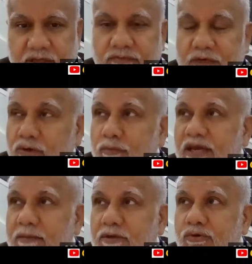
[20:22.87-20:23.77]
Will you
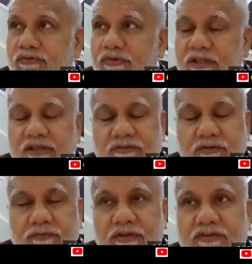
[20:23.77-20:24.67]
be able to see the
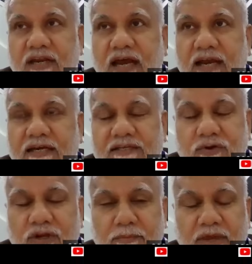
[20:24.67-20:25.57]
esophageal
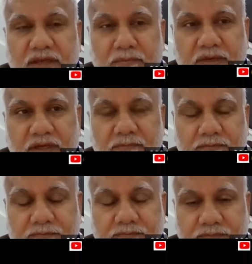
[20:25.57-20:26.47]
hiatus on a barium meal?